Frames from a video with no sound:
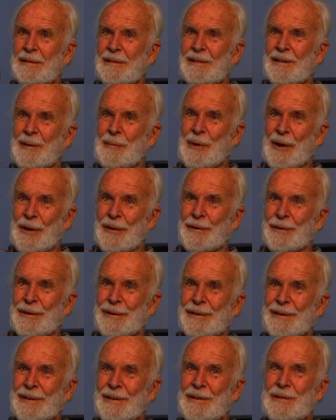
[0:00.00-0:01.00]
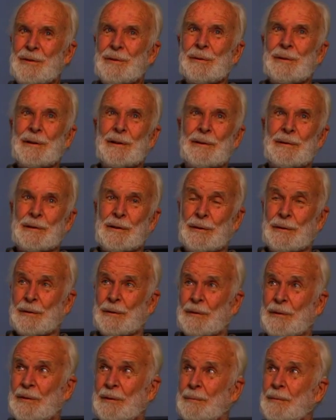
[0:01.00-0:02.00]
a mother and two little
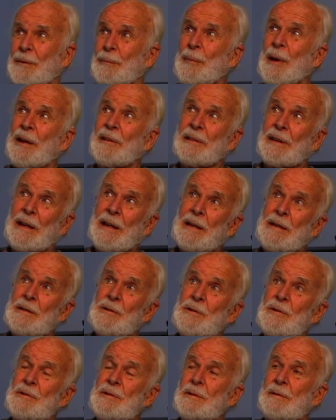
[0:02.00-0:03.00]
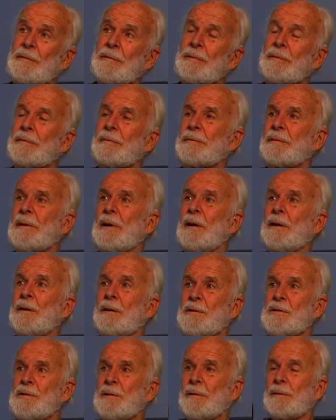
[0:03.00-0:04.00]
girls that were about the ages of our
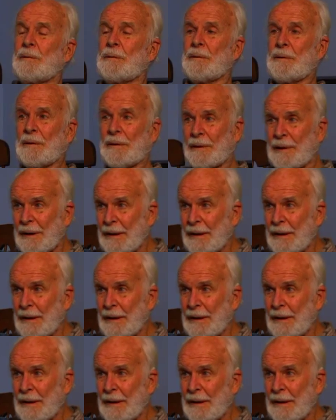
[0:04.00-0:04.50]
children.